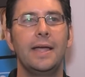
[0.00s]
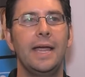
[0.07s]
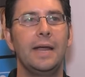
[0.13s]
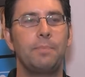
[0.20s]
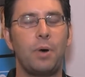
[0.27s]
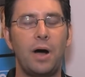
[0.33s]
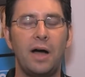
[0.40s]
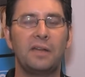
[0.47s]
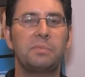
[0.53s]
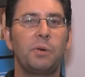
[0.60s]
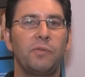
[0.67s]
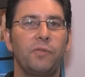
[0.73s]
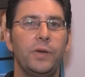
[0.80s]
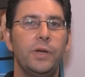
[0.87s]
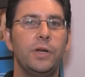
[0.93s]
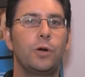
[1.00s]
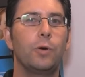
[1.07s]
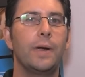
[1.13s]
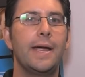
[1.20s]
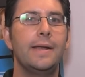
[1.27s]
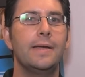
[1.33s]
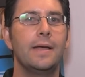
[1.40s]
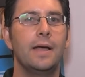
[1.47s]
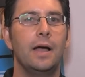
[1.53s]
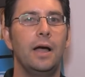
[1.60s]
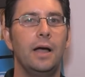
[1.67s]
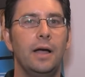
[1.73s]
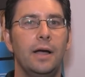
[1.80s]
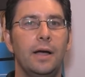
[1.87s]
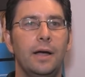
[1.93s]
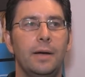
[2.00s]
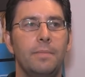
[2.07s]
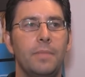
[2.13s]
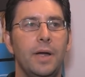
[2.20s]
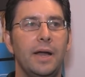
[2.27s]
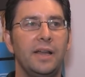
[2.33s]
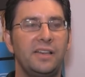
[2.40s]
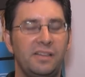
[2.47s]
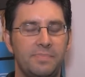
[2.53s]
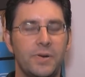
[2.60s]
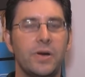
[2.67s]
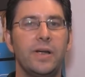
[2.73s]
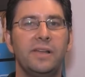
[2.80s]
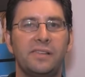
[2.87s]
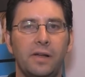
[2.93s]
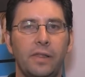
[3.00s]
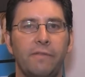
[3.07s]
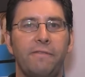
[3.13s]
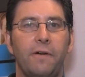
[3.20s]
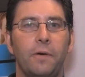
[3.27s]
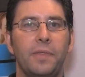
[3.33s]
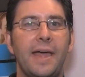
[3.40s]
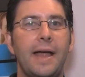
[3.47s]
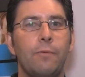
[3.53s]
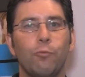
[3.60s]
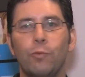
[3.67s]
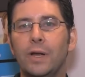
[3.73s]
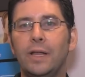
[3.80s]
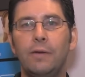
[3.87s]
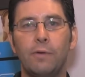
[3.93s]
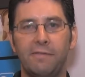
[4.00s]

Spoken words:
it possible for you to create an experience on the phone that really